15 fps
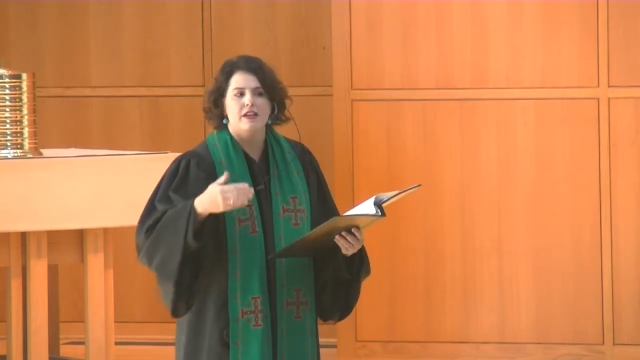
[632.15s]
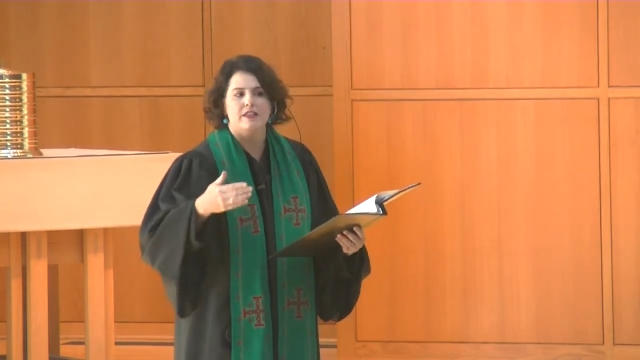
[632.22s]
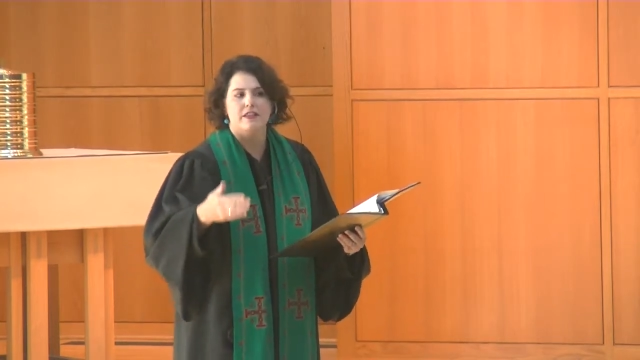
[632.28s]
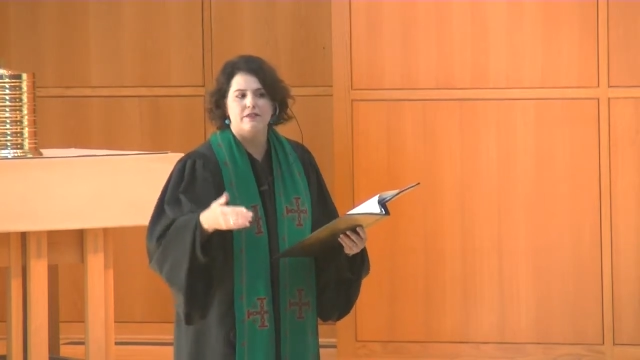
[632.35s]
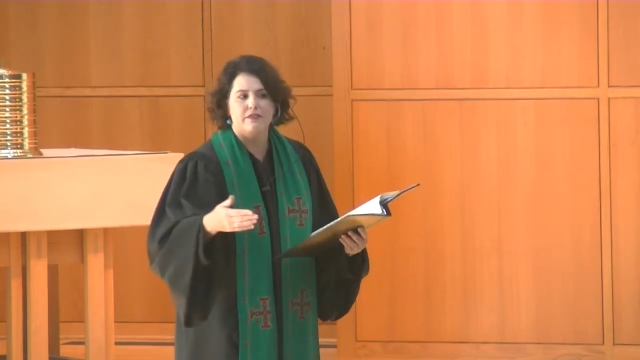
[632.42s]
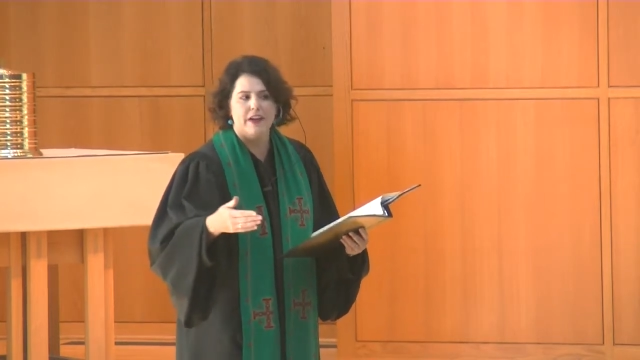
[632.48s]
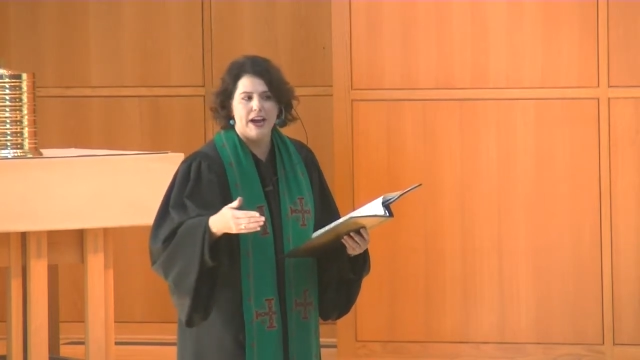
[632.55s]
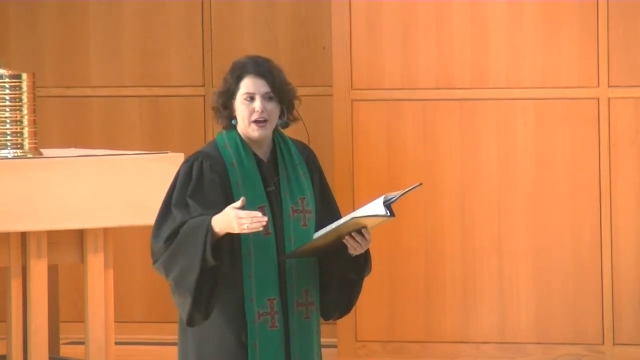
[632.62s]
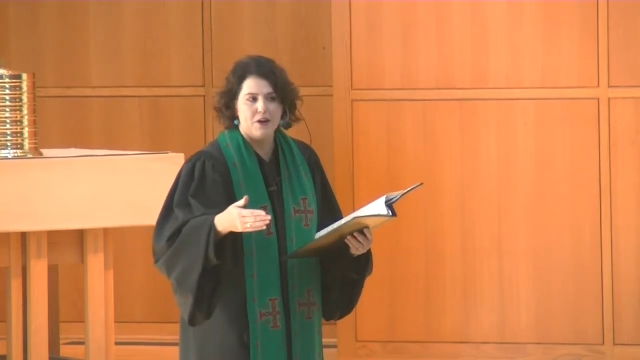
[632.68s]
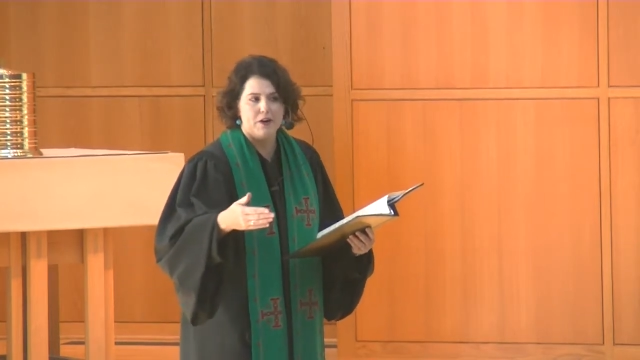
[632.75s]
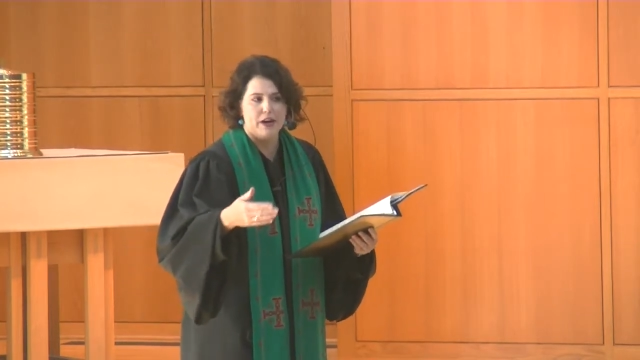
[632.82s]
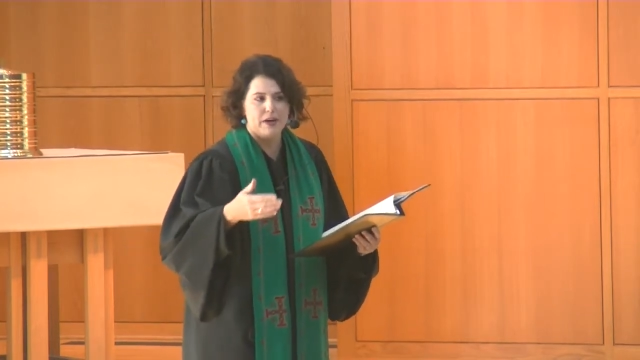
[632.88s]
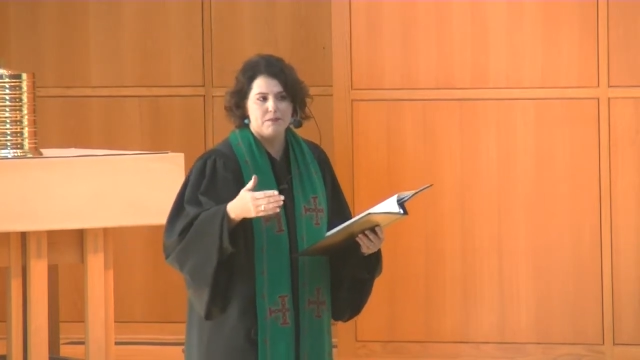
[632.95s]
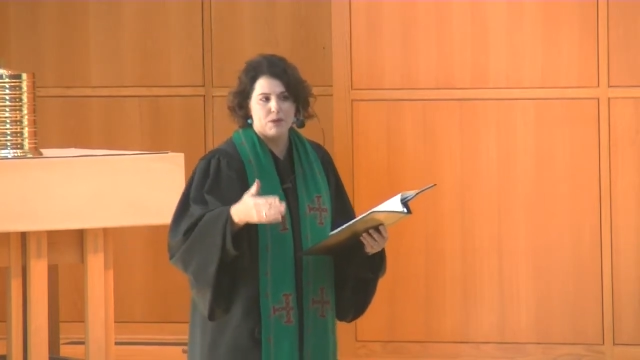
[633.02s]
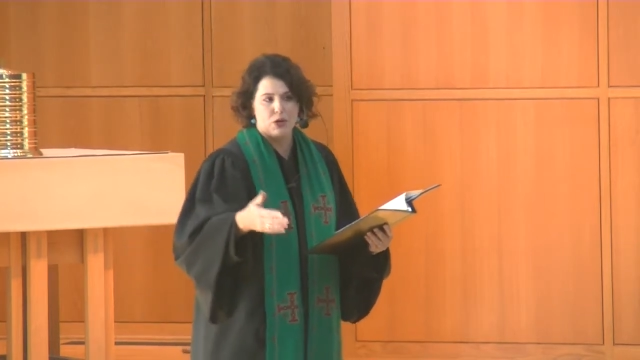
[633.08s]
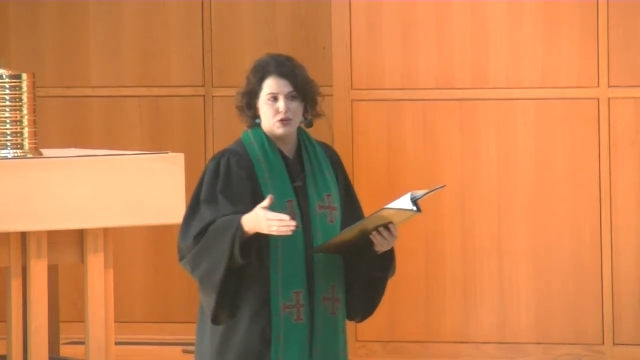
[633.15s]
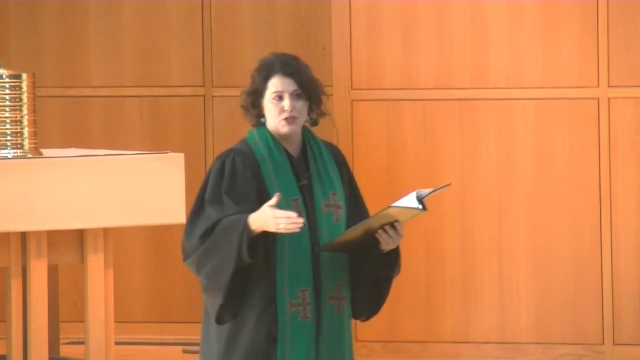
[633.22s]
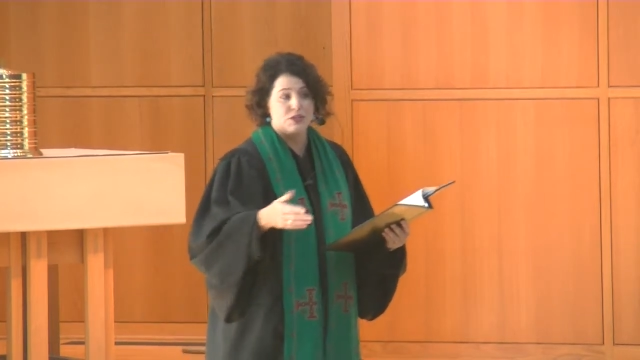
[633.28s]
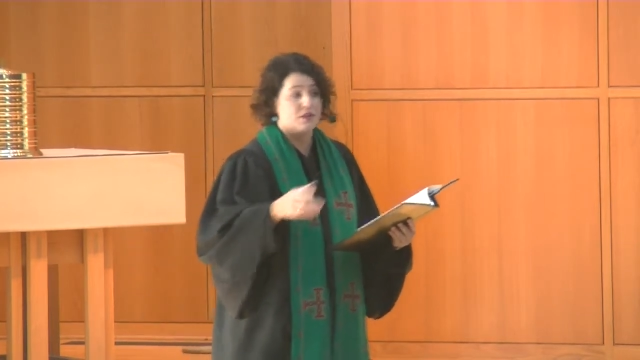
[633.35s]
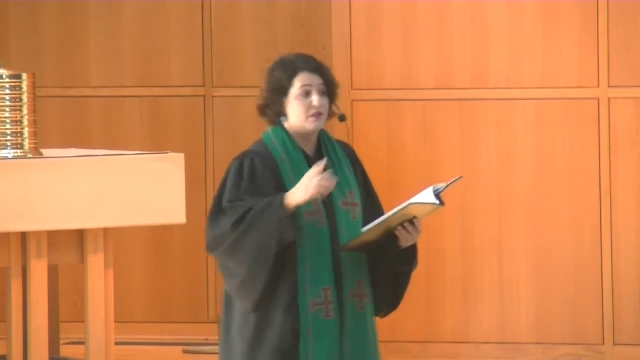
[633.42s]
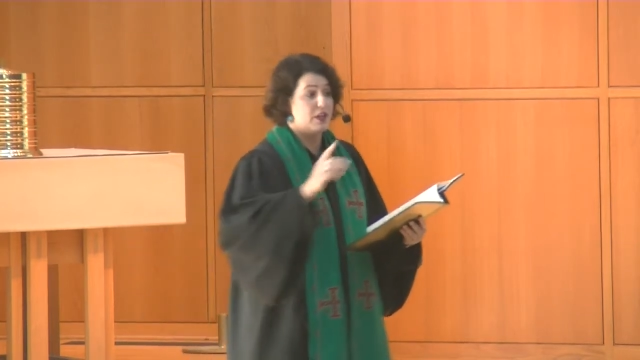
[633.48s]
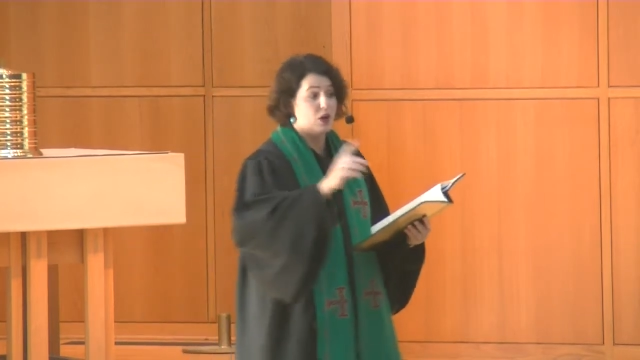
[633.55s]
the very
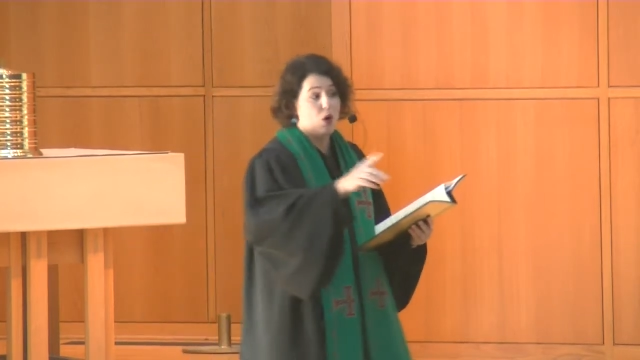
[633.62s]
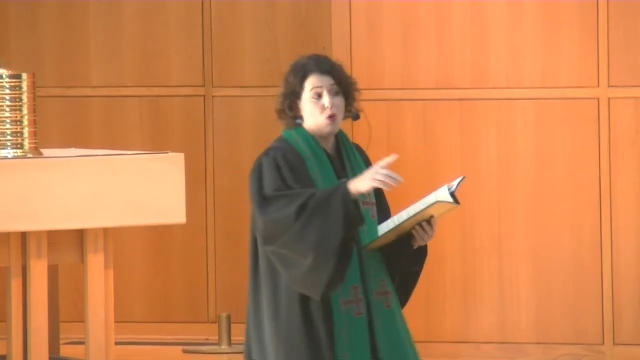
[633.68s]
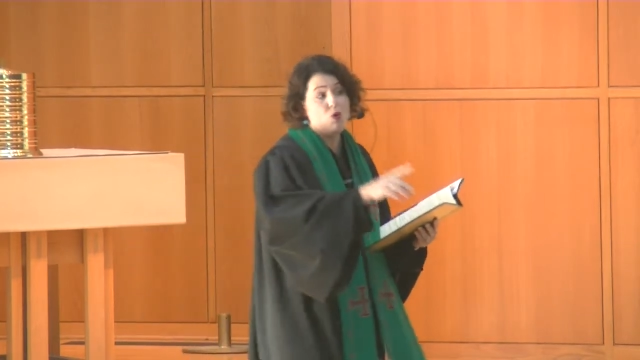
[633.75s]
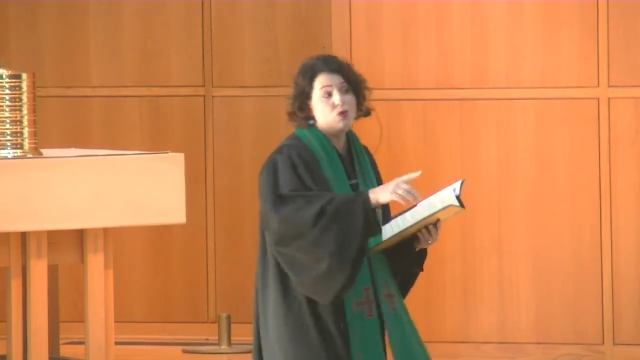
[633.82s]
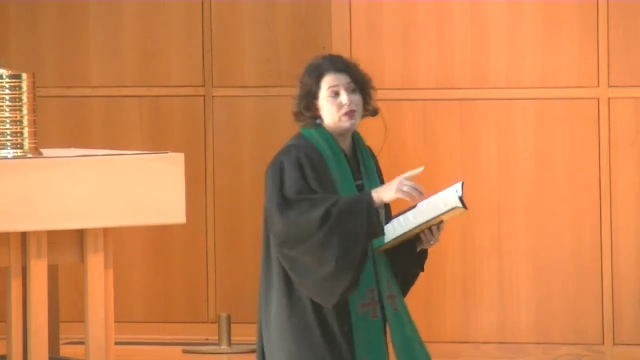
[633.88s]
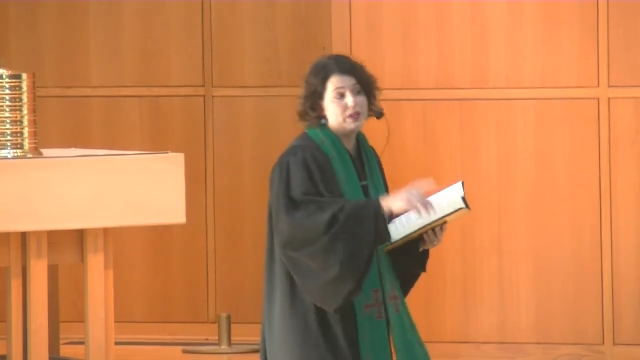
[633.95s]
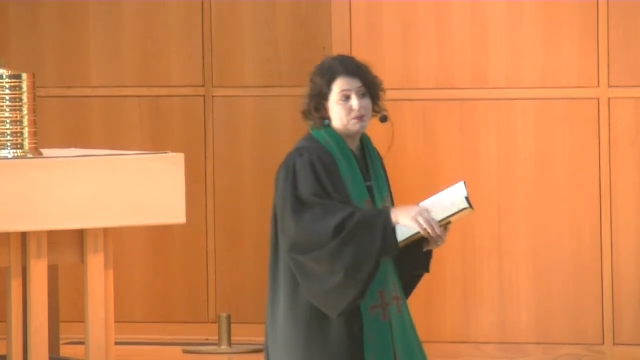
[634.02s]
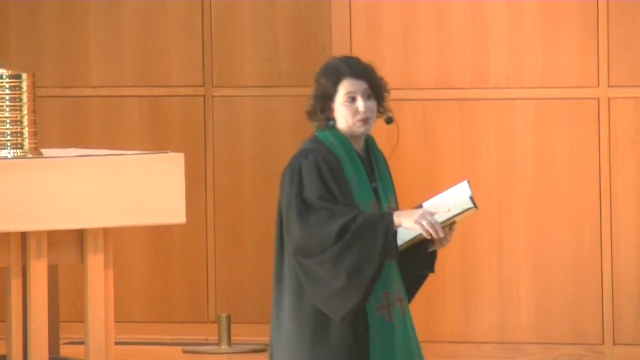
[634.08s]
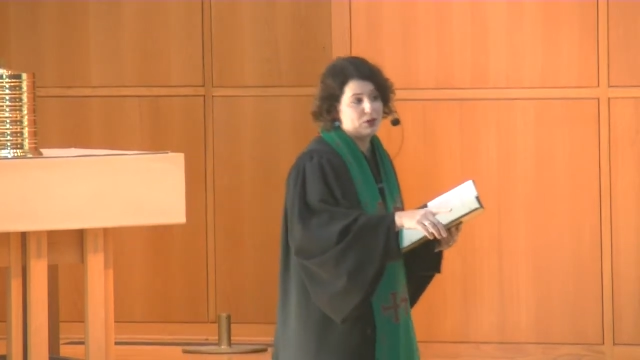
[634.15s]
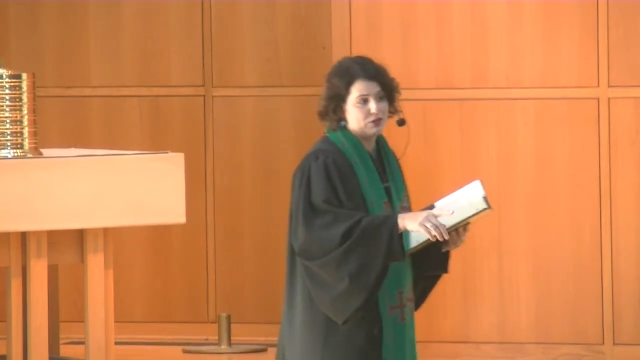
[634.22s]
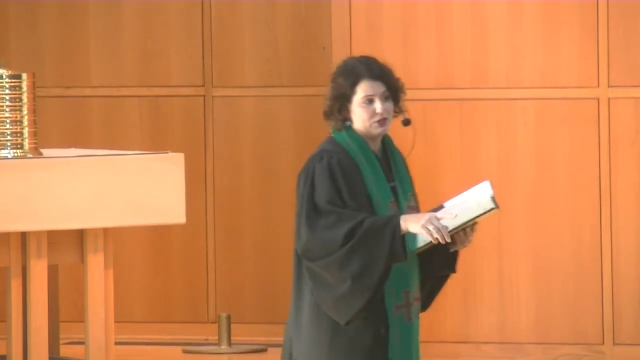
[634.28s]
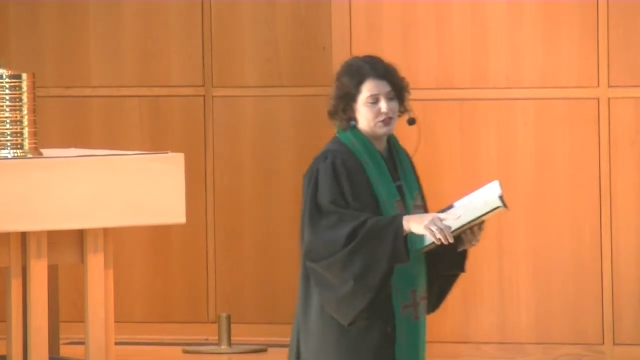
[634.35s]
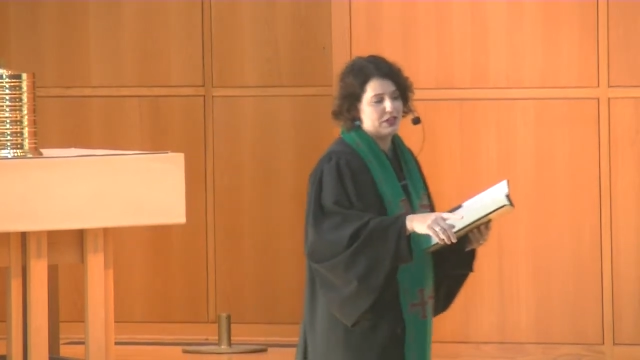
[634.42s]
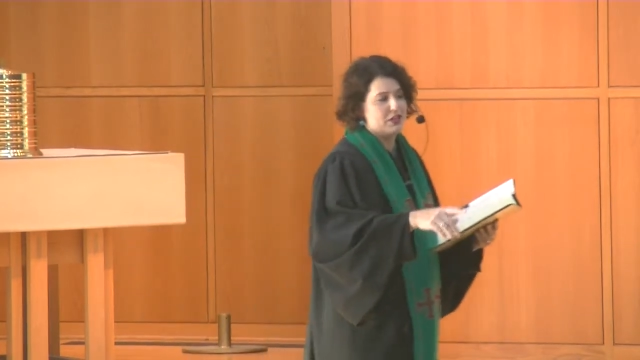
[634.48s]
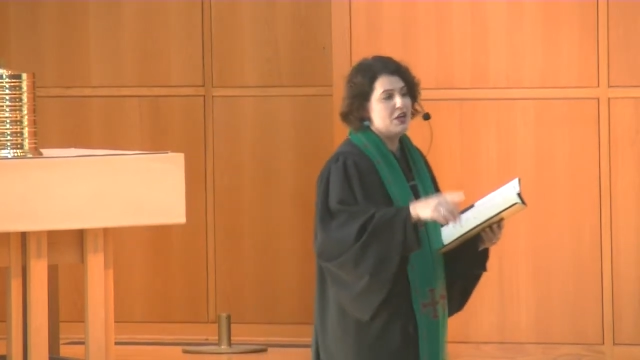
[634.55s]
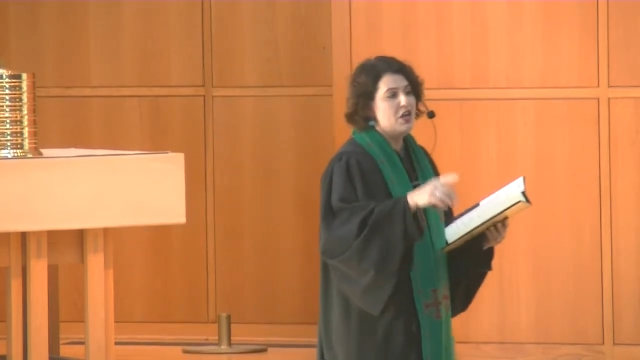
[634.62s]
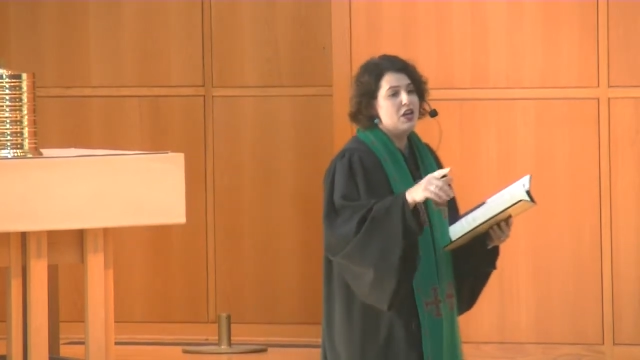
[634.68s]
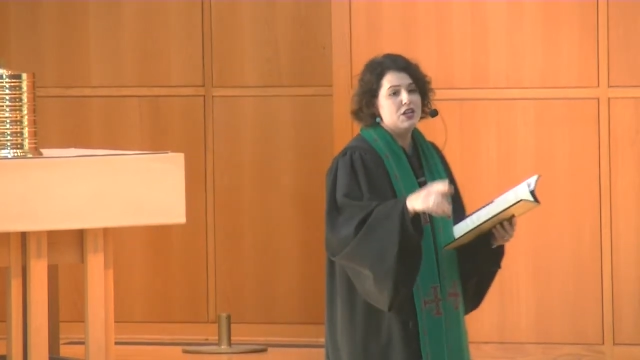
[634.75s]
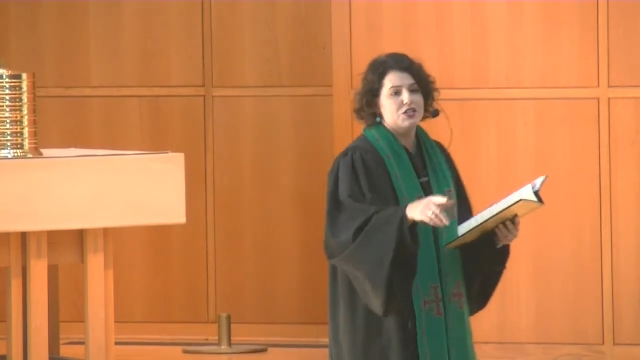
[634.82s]
person, the only person